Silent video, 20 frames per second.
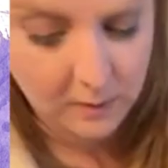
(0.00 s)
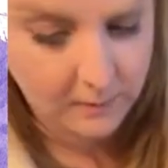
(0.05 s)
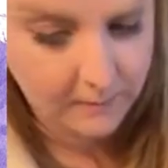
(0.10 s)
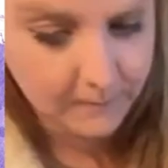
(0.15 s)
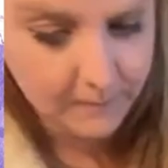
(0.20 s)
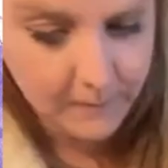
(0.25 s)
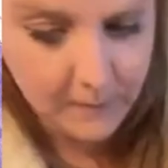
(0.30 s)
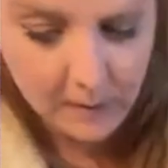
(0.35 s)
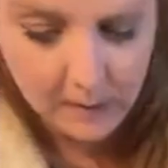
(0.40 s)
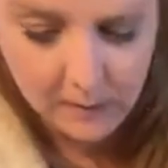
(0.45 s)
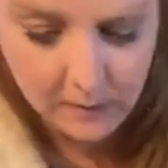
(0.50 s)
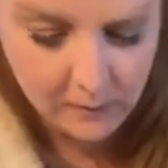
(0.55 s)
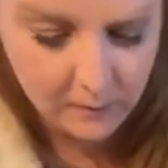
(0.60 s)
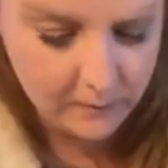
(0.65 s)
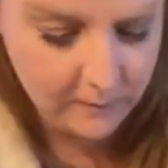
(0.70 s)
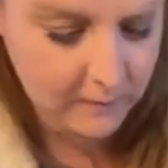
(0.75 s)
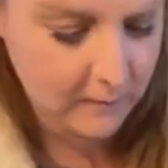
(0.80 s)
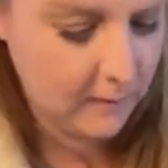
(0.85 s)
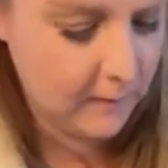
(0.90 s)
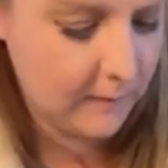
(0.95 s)
Alright, I
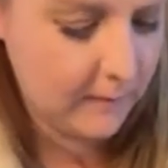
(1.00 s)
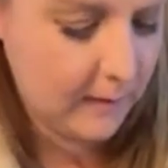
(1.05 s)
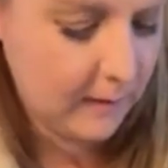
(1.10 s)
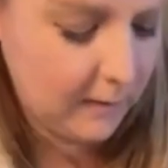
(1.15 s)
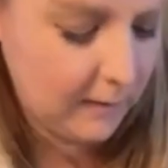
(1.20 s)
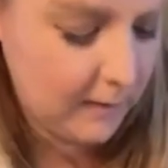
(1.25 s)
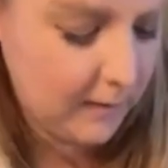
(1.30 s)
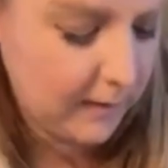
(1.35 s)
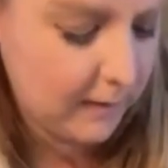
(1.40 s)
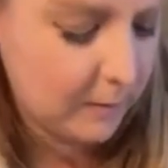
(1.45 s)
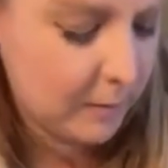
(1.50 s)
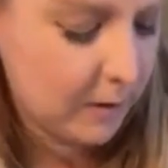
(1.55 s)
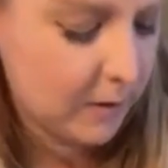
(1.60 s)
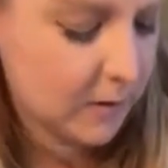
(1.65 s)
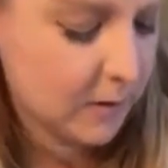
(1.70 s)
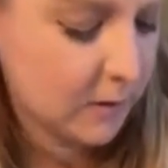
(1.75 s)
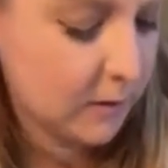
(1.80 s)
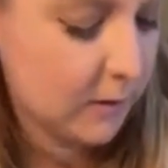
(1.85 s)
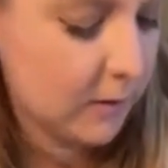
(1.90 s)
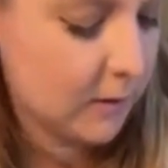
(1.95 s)
know it's not exactly how the
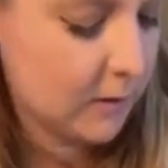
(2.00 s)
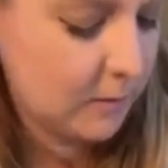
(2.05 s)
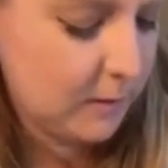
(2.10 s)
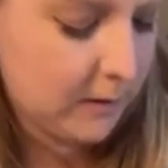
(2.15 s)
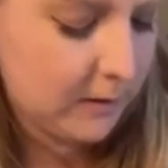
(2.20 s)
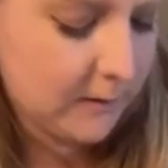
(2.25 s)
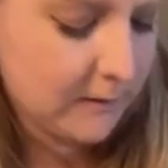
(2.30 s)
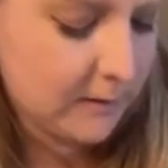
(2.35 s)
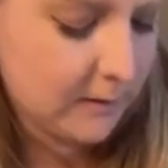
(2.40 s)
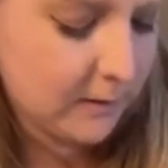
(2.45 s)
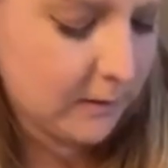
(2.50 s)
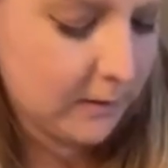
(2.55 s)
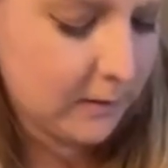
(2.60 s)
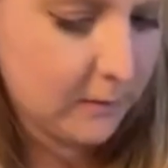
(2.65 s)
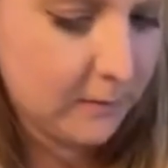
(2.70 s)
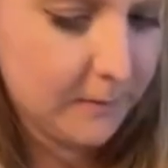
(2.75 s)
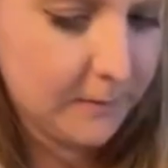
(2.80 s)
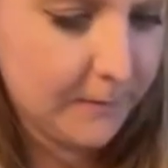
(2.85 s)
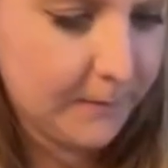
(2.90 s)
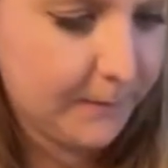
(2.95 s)
picture looked, but it's all
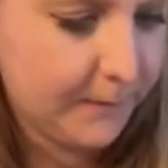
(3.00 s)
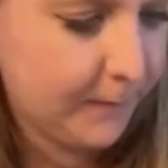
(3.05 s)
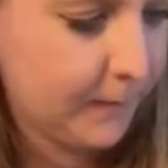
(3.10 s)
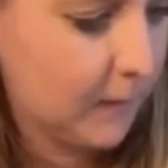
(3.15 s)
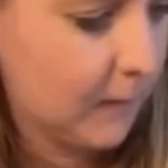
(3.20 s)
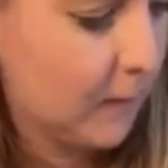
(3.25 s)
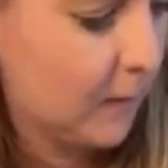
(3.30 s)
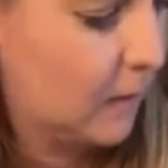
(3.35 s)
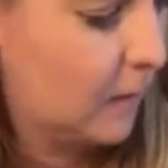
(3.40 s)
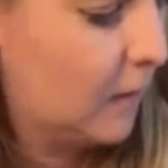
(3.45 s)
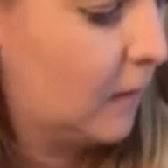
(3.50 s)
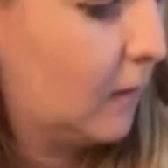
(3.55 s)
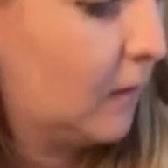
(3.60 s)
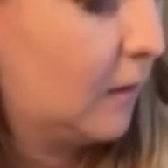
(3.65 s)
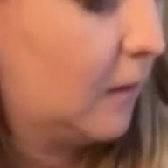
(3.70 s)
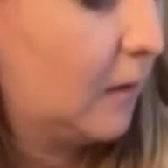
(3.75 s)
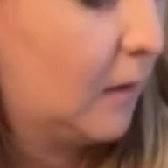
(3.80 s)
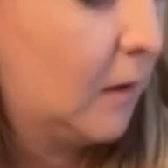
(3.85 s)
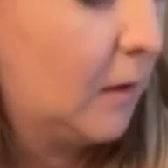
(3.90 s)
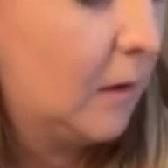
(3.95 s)
good.
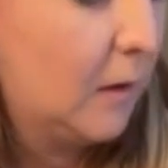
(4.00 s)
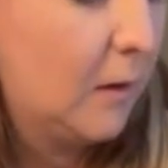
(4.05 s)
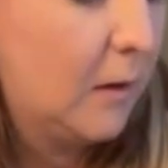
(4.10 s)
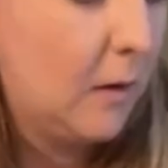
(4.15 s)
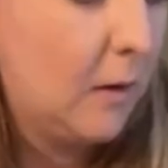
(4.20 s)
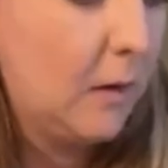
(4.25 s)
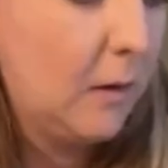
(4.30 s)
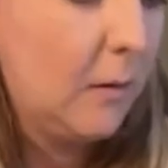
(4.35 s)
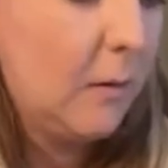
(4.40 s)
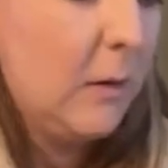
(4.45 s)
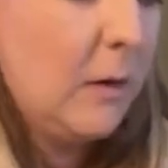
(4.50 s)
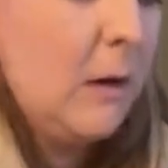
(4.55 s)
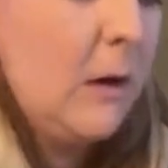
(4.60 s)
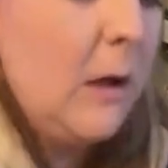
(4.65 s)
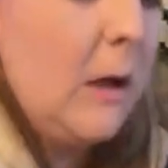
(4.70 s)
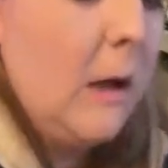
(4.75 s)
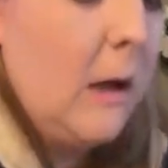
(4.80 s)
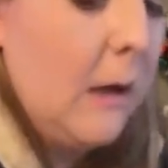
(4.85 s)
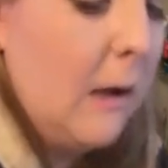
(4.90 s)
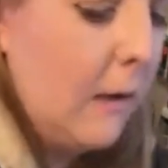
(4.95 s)
Alright, we're
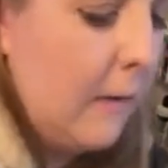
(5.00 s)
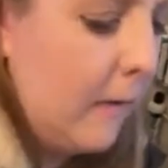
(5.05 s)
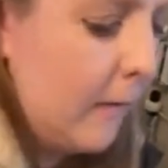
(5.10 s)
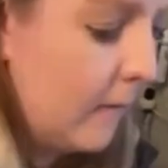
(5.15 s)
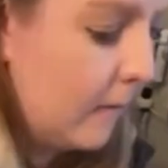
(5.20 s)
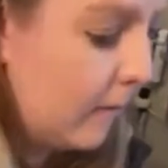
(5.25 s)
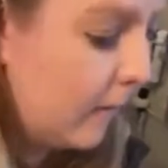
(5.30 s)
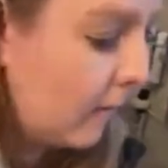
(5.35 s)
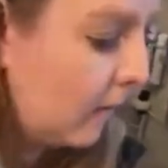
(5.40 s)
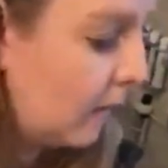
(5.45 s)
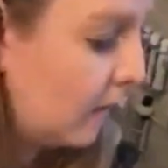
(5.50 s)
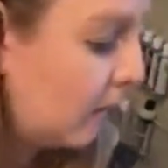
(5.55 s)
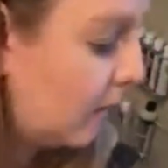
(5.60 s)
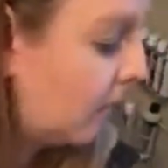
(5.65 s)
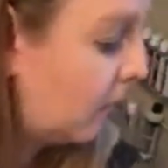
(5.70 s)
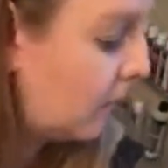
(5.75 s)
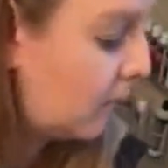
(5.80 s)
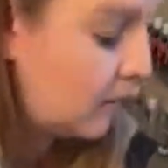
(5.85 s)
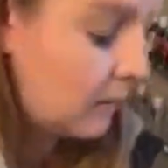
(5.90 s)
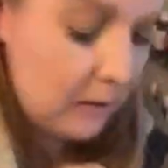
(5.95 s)
going to add
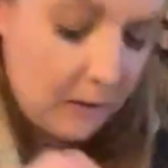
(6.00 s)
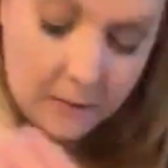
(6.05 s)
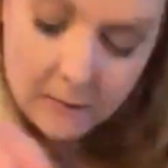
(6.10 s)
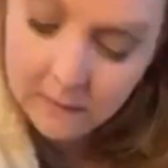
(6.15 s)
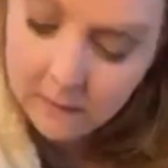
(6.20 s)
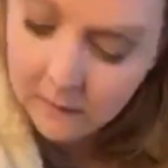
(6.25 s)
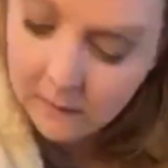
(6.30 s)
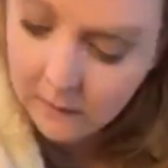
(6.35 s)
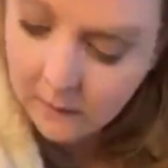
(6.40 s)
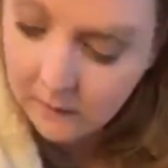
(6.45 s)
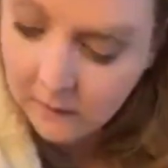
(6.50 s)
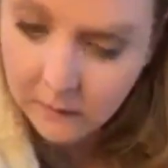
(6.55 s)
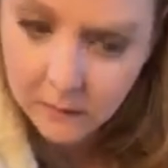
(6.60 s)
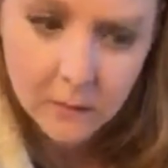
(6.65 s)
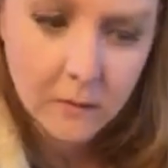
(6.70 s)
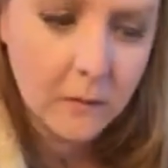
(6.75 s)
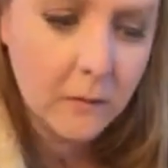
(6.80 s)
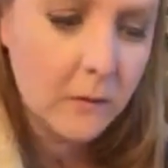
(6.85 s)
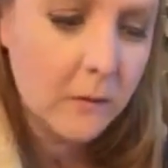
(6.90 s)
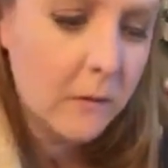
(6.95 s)
some
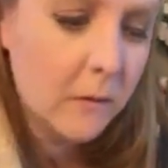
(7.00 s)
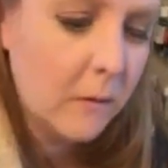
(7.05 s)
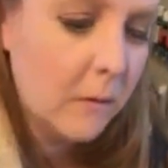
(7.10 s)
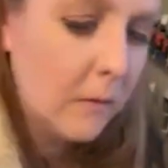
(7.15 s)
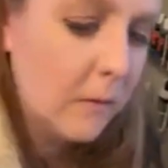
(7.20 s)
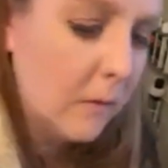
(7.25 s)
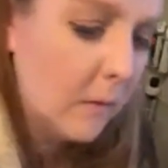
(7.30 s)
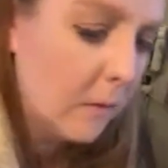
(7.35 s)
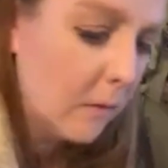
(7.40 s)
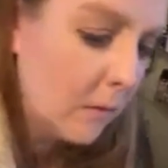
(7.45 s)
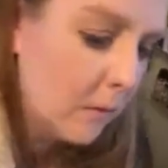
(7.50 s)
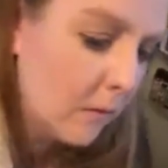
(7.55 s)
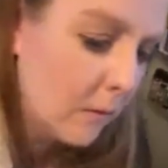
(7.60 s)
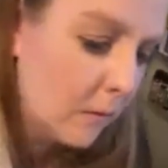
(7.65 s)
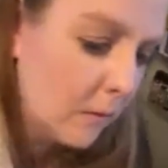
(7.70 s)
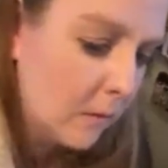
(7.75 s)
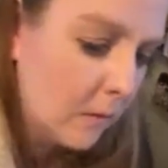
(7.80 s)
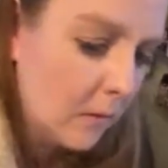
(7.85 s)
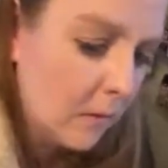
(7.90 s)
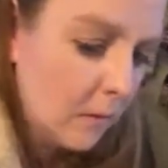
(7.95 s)
details.
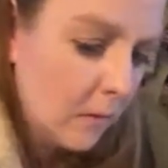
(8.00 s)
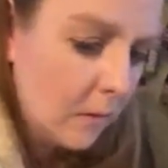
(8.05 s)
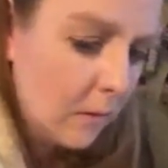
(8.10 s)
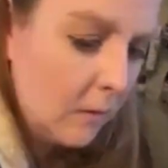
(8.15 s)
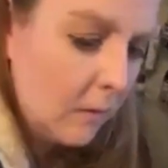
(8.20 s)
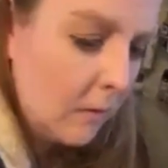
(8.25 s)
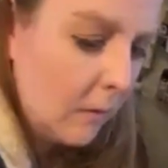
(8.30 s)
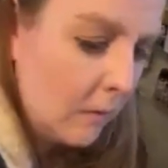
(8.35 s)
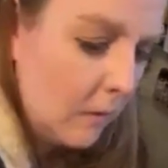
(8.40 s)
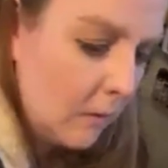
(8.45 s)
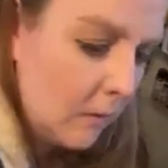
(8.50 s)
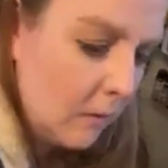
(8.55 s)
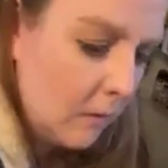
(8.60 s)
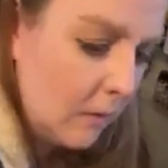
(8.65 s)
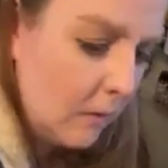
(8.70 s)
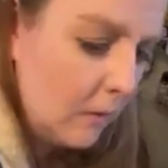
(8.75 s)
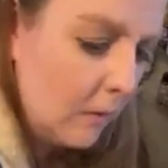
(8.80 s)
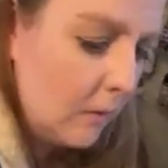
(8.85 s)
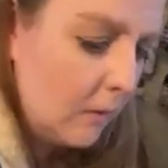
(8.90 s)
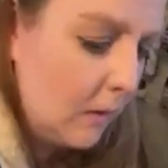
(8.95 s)

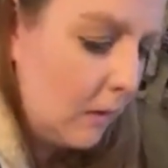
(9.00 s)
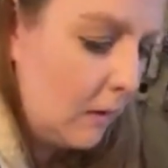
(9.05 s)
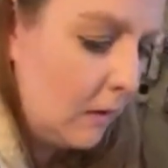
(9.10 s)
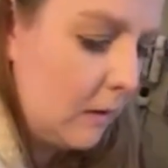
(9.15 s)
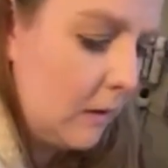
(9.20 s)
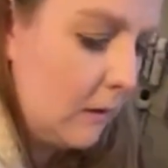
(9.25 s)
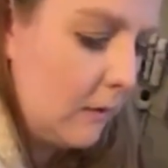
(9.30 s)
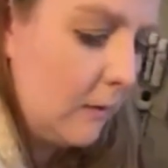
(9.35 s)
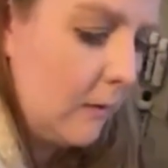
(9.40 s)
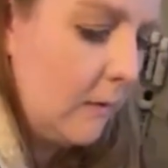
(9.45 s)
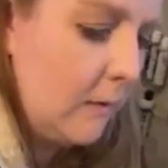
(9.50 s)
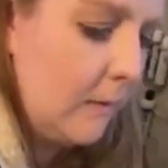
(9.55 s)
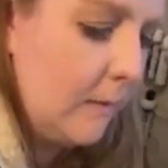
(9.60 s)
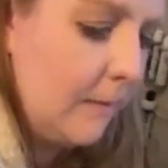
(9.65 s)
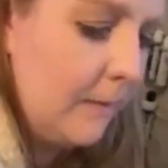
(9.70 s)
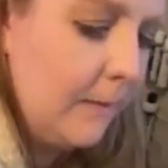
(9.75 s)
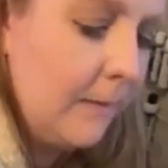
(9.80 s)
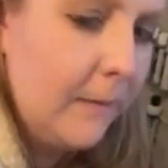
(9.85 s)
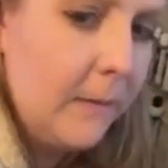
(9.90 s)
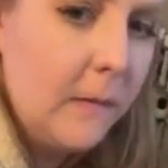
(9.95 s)
There it is.
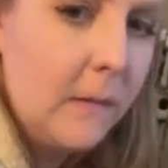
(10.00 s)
